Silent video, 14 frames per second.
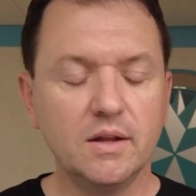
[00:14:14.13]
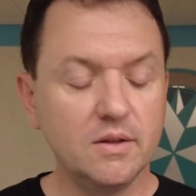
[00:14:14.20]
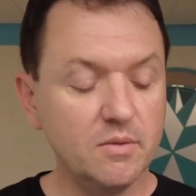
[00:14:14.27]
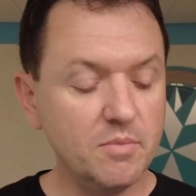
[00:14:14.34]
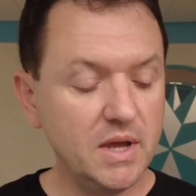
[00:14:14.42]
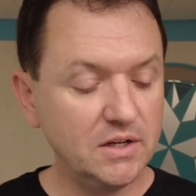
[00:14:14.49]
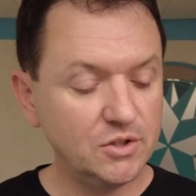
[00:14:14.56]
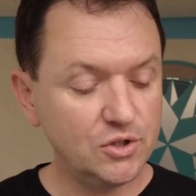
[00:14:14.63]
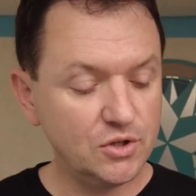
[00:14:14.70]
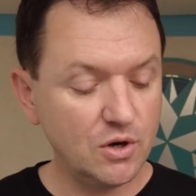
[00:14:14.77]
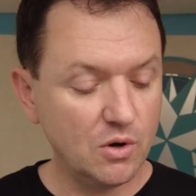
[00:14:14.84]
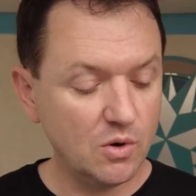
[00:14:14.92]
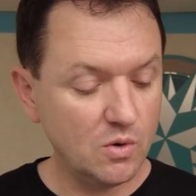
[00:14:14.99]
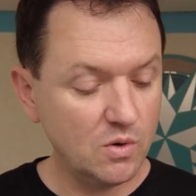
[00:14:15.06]
The main
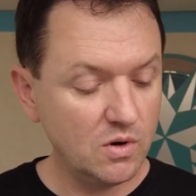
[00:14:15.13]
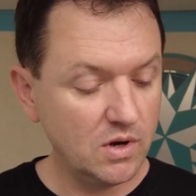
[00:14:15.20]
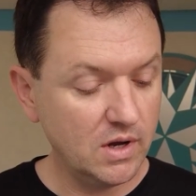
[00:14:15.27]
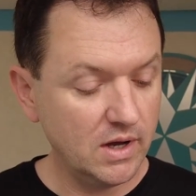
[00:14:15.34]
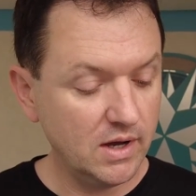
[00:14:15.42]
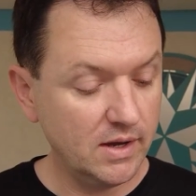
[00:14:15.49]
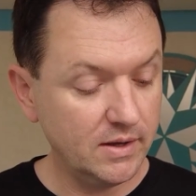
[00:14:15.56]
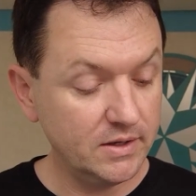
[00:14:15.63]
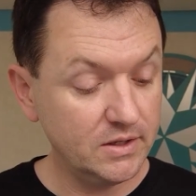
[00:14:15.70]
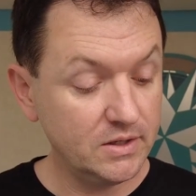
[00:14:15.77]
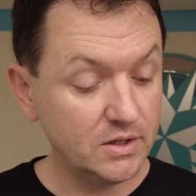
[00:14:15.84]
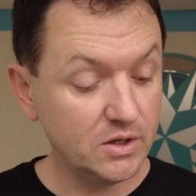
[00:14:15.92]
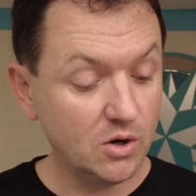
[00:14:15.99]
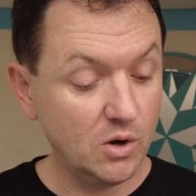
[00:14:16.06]
show
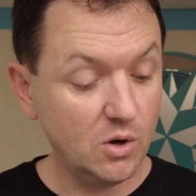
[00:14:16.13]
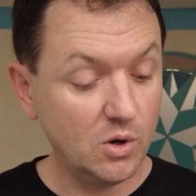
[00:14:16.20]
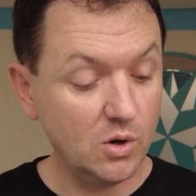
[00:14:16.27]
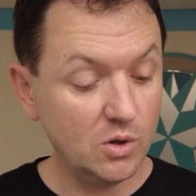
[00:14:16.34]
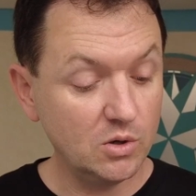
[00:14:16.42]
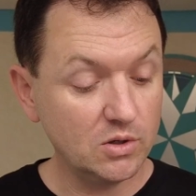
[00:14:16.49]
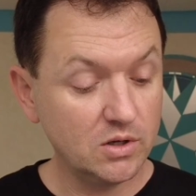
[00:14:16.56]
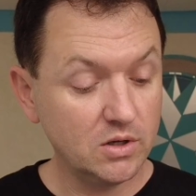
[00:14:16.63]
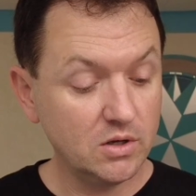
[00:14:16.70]
is called